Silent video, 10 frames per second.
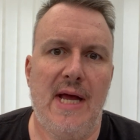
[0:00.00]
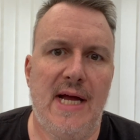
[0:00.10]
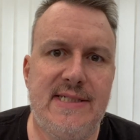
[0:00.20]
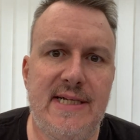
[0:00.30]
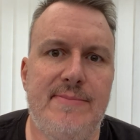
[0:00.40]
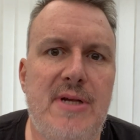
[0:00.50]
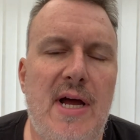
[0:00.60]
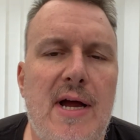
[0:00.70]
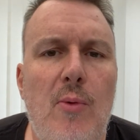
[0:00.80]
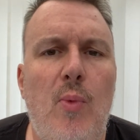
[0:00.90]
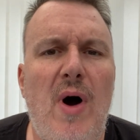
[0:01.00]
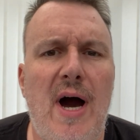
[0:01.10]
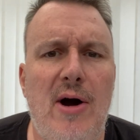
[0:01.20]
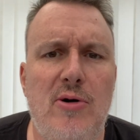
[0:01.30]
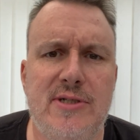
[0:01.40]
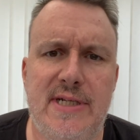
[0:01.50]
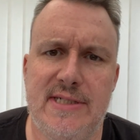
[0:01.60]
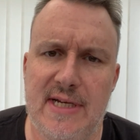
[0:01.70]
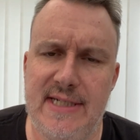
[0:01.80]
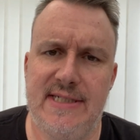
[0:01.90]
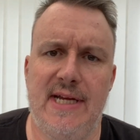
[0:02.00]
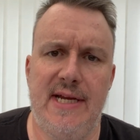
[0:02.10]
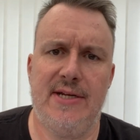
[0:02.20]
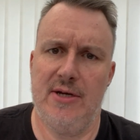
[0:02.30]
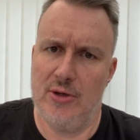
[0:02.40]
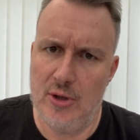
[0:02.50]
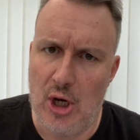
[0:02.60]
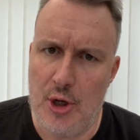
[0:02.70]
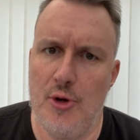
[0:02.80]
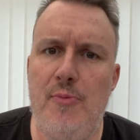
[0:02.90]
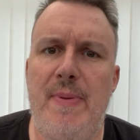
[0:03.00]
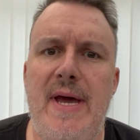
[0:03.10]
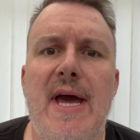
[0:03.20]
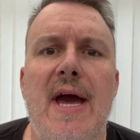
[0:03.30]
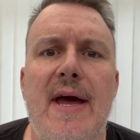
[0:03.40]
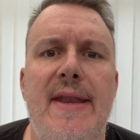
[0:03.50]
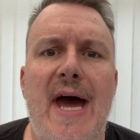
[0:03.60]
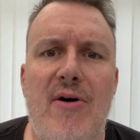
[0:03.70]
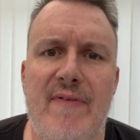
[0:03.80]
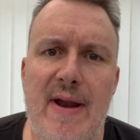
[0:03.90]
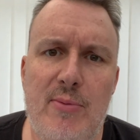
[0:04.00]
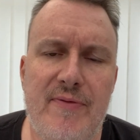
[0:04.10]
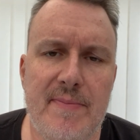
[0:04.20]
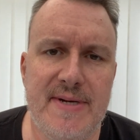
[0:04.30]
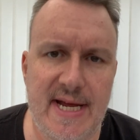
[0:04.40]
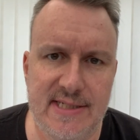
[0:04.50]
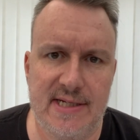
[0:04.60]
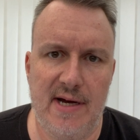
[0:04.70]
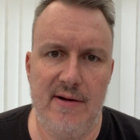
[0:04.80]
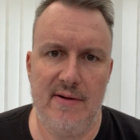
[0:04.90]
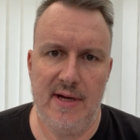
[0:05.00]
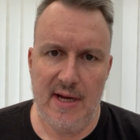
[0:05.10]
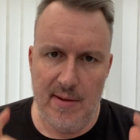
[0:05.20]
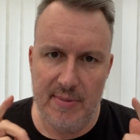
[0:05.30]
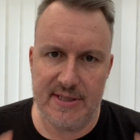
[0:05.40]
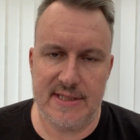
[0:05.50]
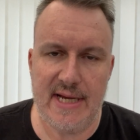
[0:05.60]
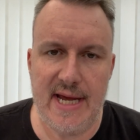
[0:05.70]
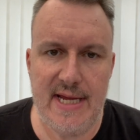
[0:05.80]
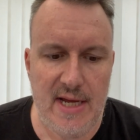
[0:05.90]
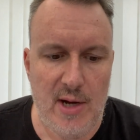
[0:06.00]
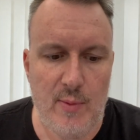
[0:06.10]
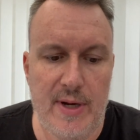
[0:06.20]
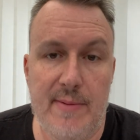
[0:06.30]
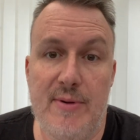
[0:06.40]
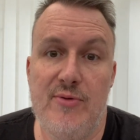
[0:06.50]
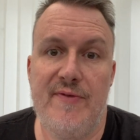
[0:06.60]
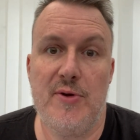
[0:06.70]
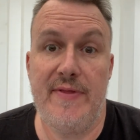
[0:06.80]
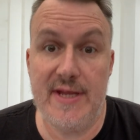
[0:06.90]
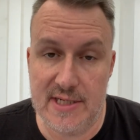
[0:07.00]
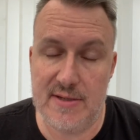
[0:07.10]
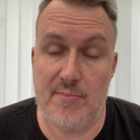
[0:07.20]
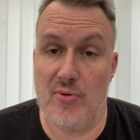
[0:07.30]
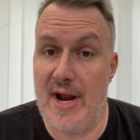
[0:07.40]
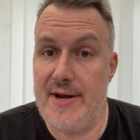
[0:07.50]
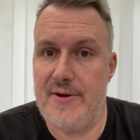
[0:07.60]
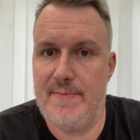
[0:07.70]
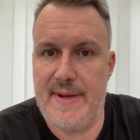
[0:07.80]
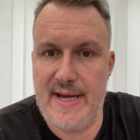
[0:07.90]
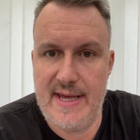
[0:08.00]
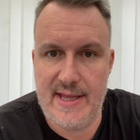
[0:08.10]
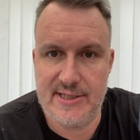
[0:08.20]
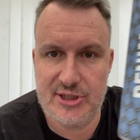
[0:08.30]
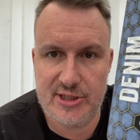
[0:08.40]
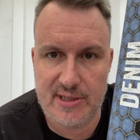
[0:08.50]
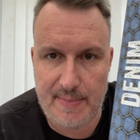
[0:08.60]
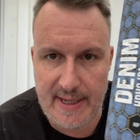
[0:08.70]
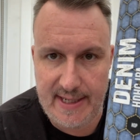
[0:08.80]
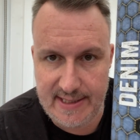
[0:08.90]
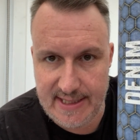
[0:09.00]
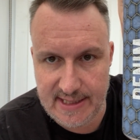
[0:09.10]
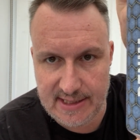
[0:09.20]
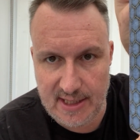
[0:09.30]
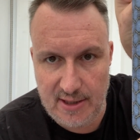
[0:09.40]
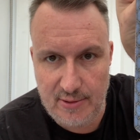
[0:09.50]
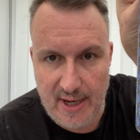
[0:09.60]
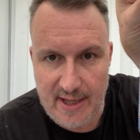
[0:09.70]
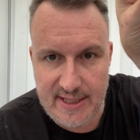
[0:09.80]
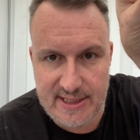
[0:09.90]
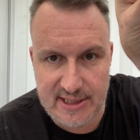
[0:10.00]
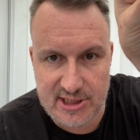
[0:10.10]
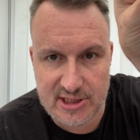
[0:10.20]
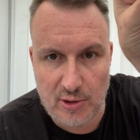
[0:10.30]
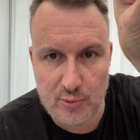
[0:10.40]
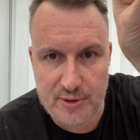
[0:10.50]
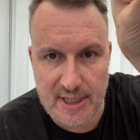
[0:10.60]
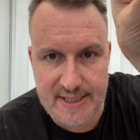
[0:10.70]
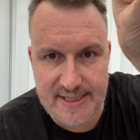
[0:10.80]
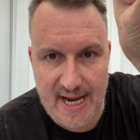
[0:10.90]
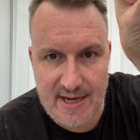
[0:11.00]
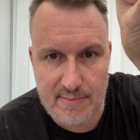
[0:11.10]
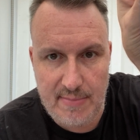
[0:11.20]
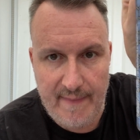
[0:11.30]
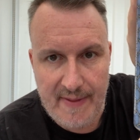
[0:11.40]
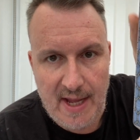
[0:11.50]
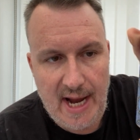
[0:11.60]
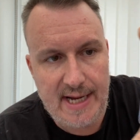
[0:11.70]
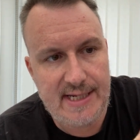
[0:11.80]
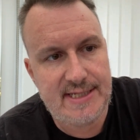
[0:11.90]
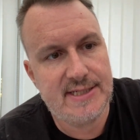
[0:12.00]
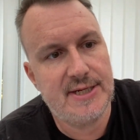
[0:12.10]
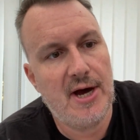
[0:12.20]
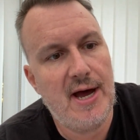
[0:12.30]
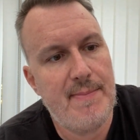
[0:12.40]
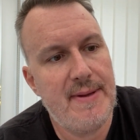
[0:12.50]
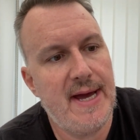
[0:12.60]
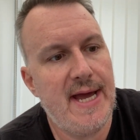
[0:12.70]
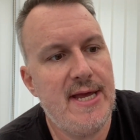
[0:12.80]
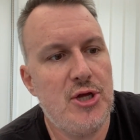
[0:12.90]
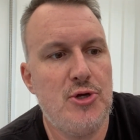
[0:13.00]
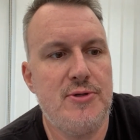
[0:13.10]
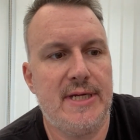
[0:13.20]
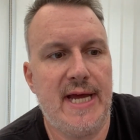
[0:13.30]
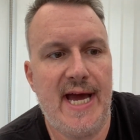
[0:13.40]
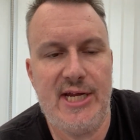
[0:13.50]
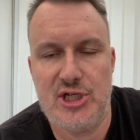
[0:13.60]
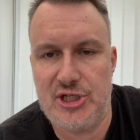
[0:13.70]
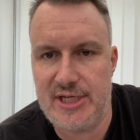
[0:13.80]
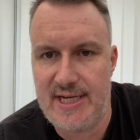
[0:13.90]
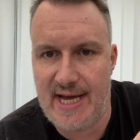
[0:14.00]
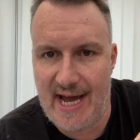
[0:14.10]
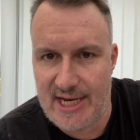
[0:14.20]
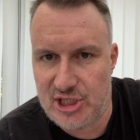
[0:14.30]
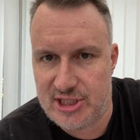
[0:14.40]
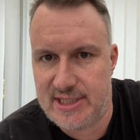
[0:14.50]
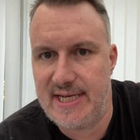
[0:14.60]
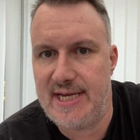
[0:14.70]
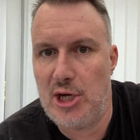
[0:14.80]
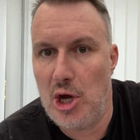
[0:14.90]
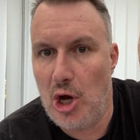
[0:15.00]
Seems like a while since I said new beer now available from Tesco. But today we're going to be reviewing this brand new beer that's just appeared in Tesco. This is Salt Denim and this is an IPA using HDHC